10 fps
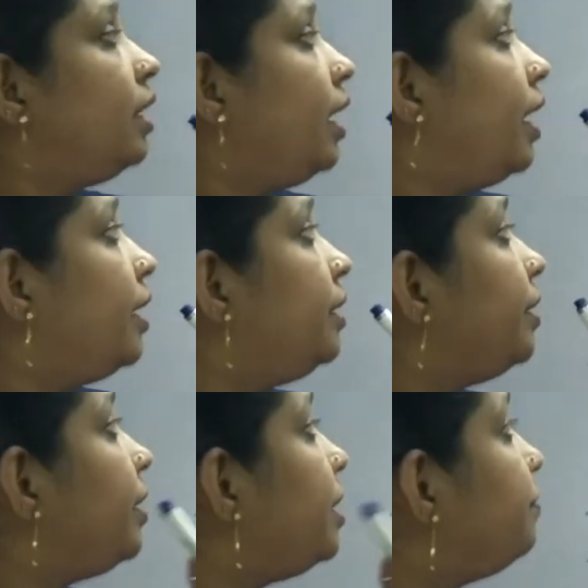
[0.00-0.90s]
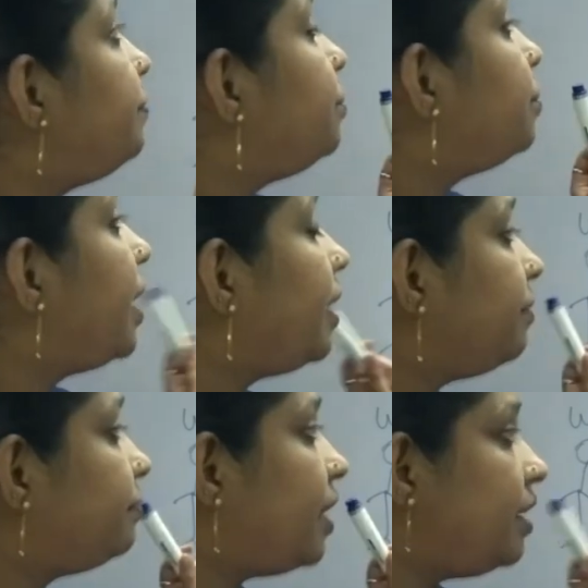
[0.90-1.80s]
and if you
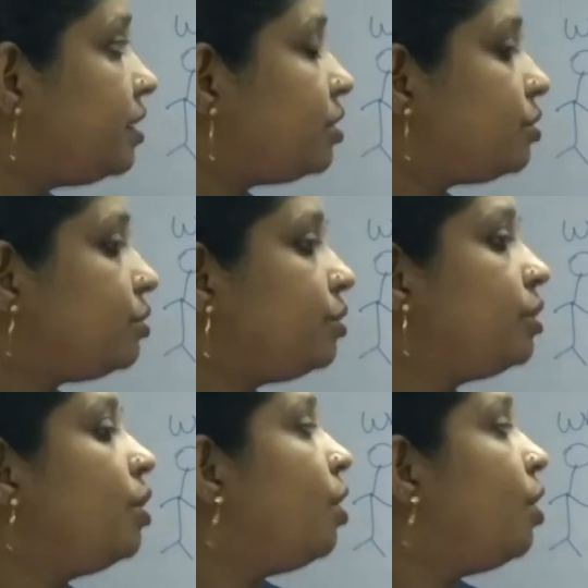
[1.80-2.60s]
have understood